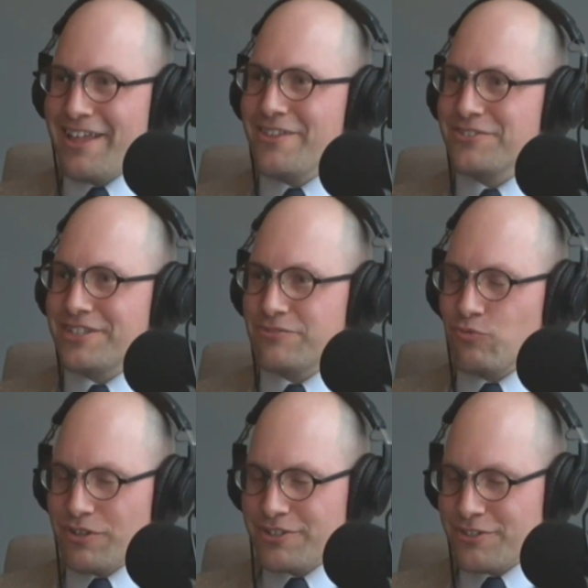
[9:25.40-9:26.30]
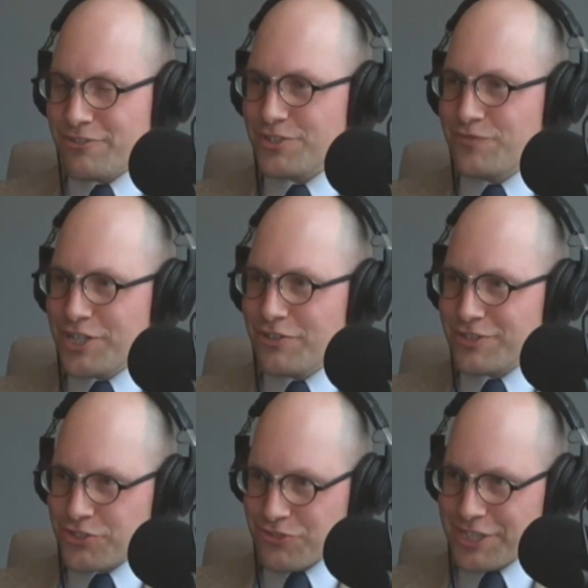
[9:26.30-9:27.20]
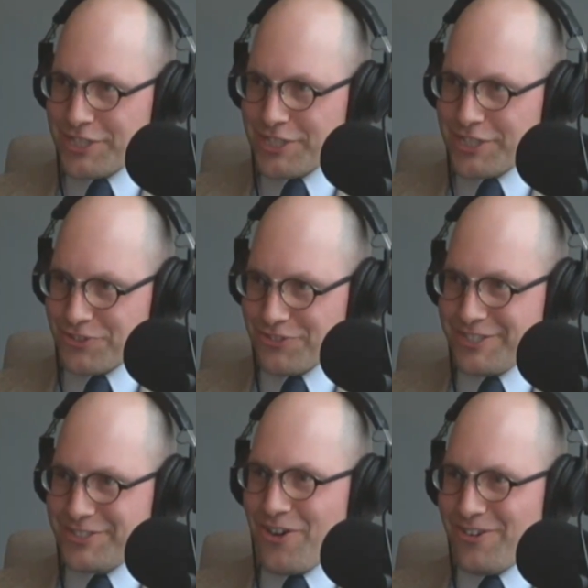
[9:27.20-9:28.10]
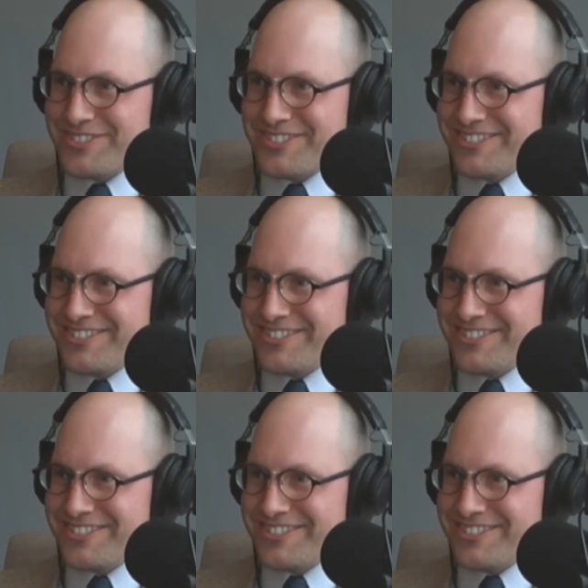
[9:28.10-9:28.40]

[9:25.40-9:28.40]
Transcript: There's a vigorous drinking culture in Charleston.